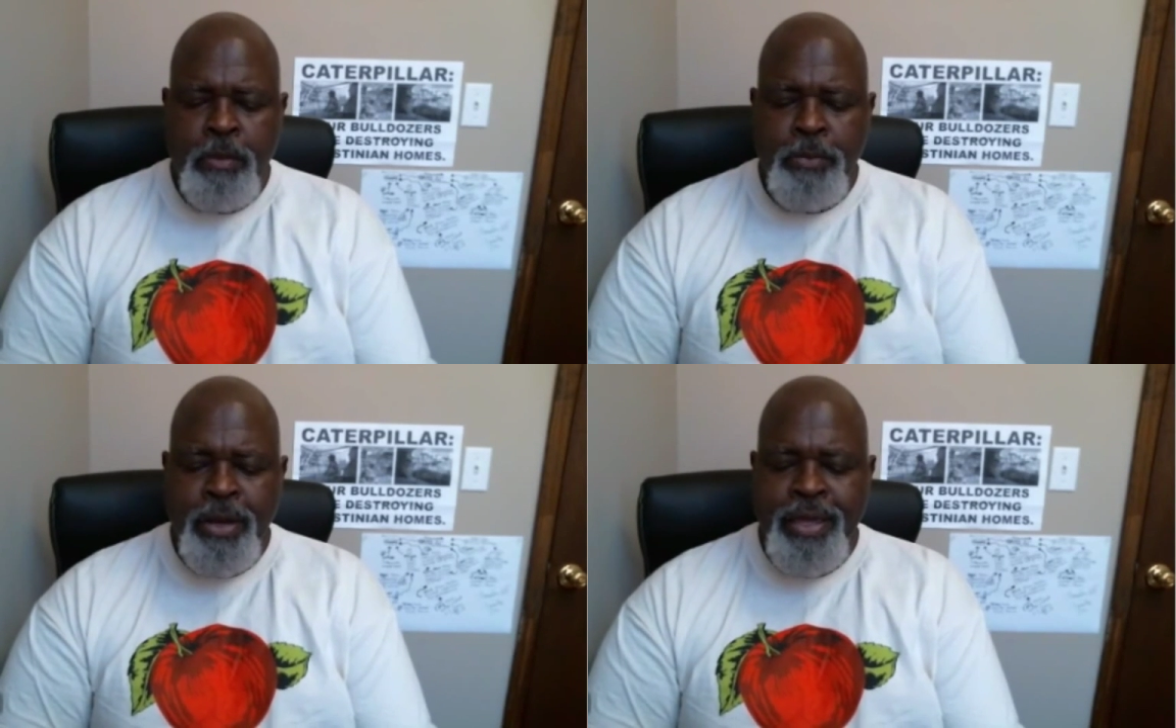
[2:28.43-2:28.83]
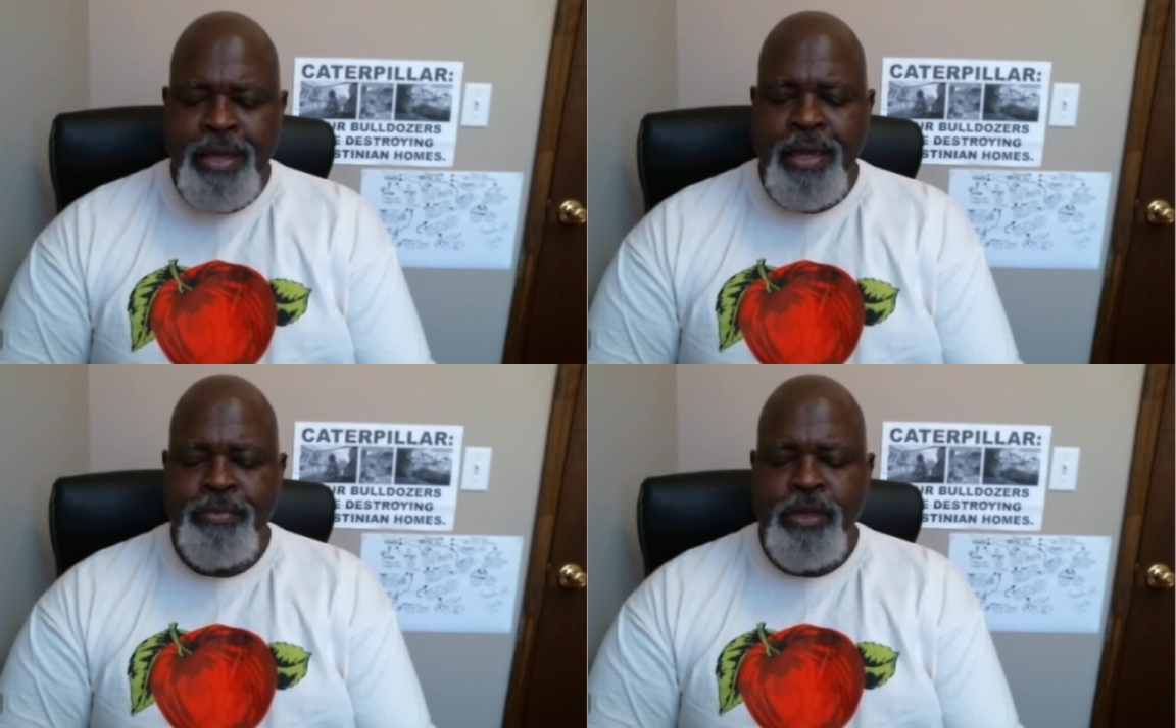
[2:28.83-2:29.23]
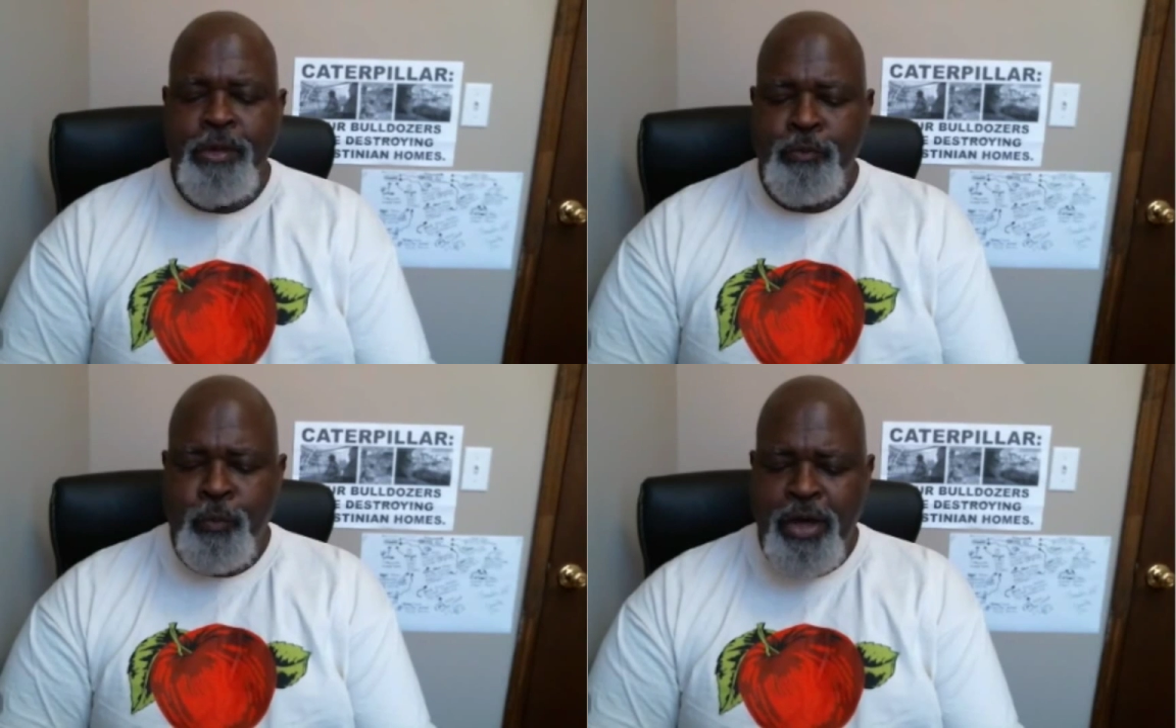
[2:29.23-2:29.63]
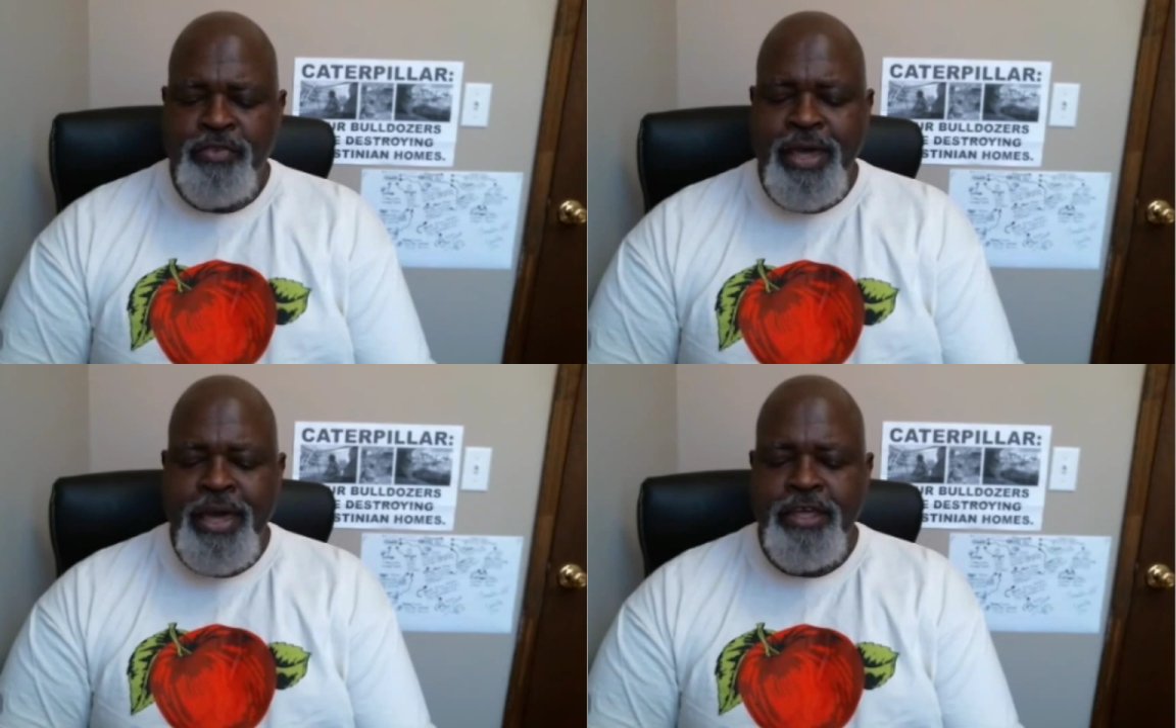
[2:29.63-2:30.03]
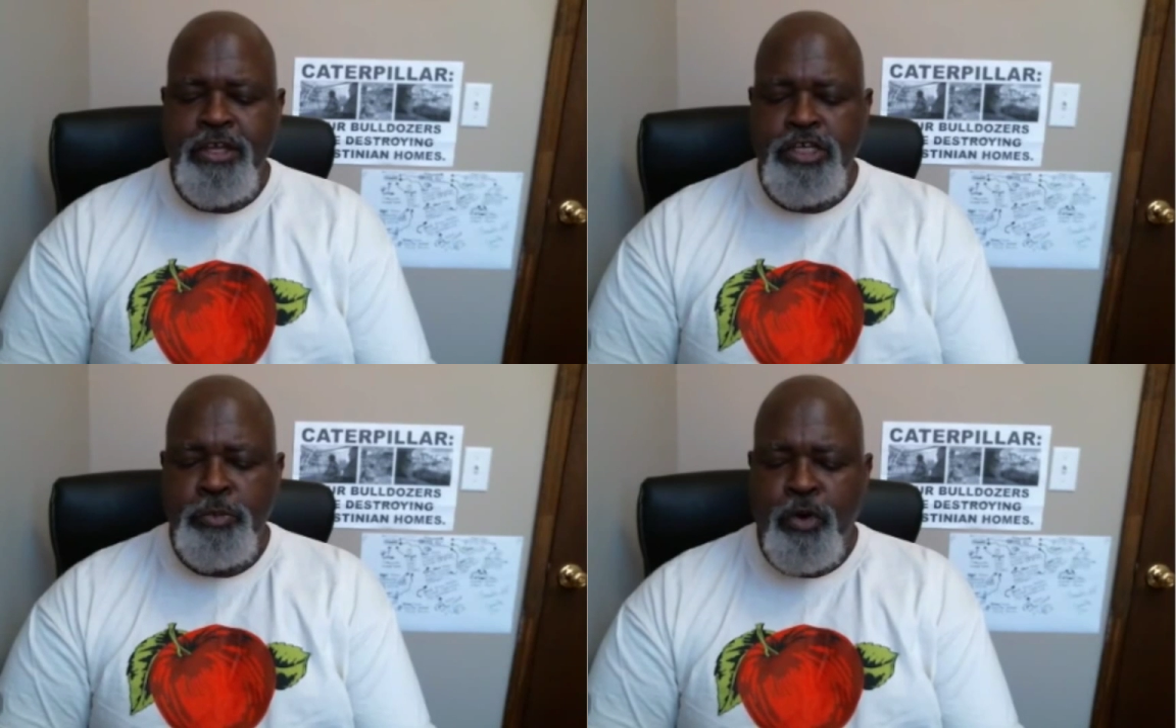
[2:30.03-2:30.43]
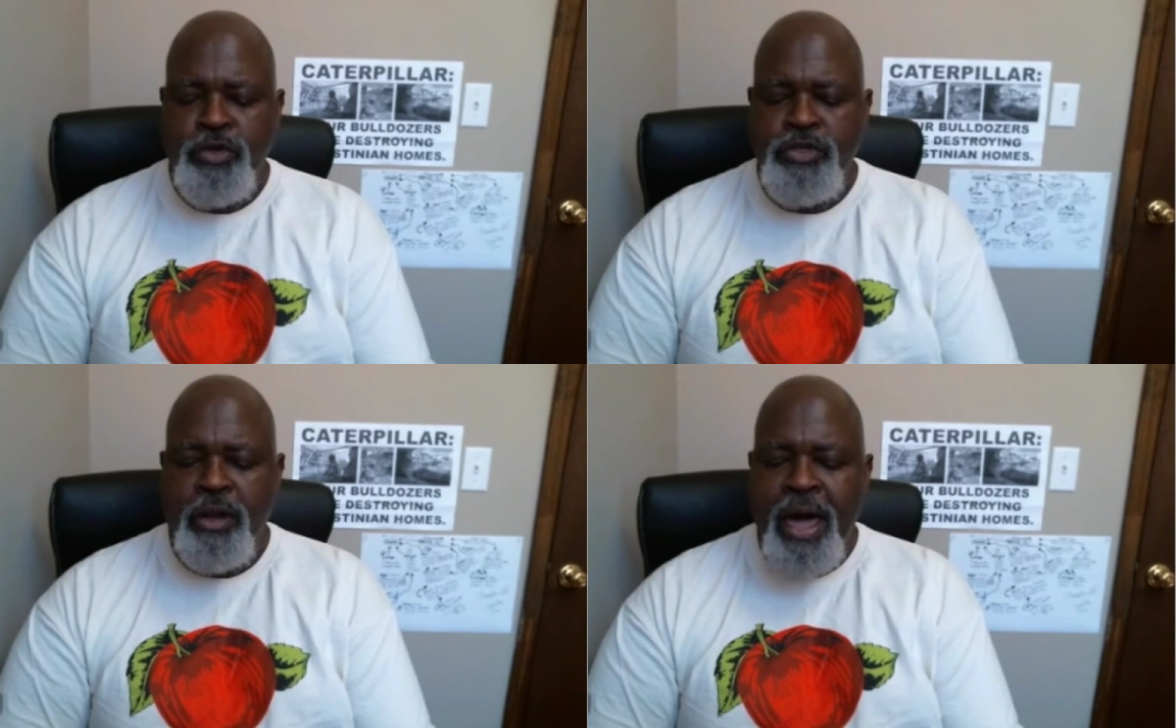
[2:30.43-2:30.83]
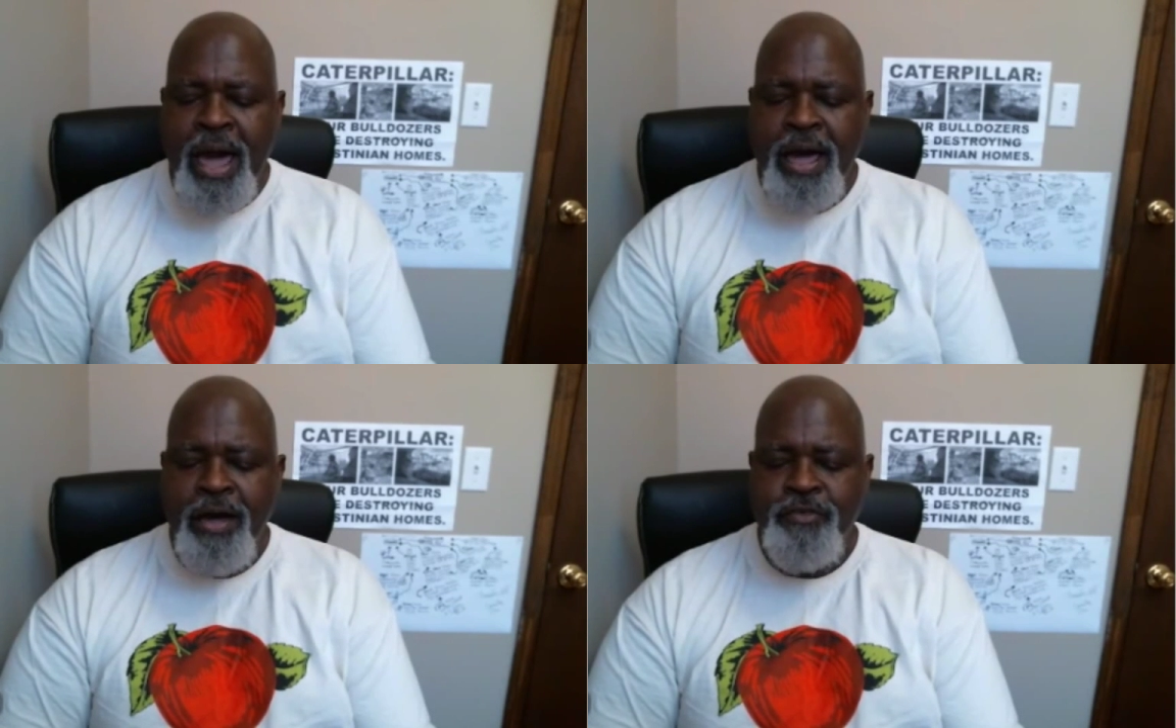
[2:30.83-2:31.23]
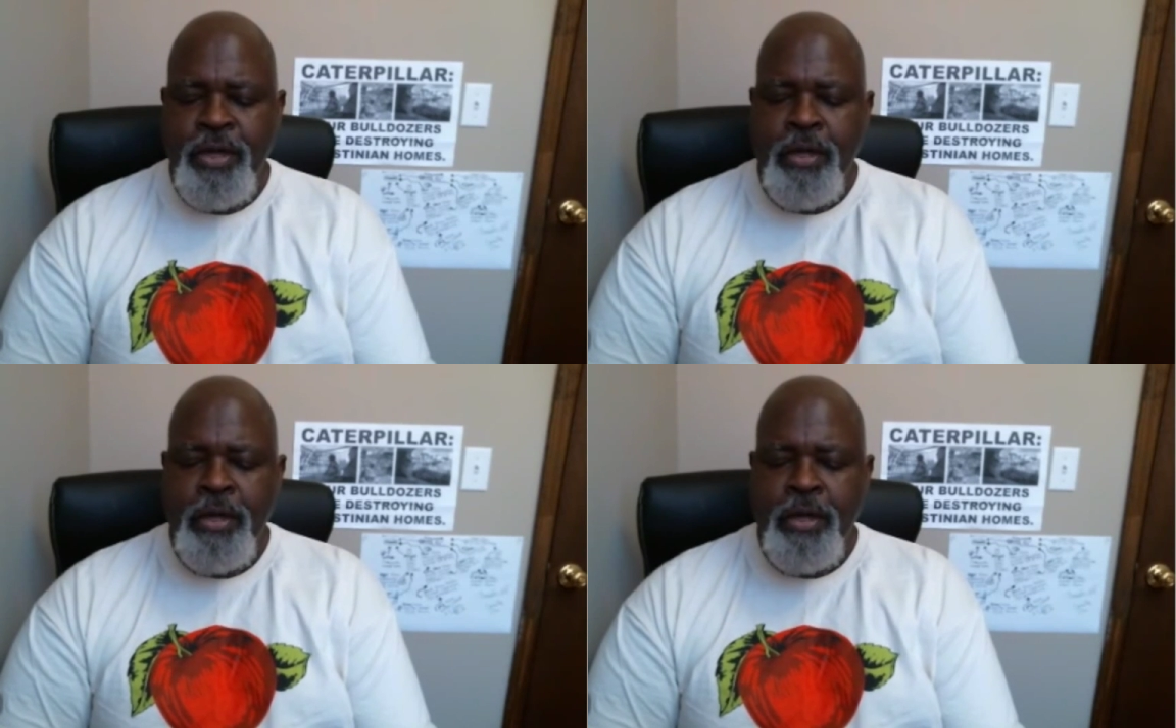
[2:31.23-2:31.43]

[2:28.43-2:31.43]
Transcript: putting it that wealth at the disposal of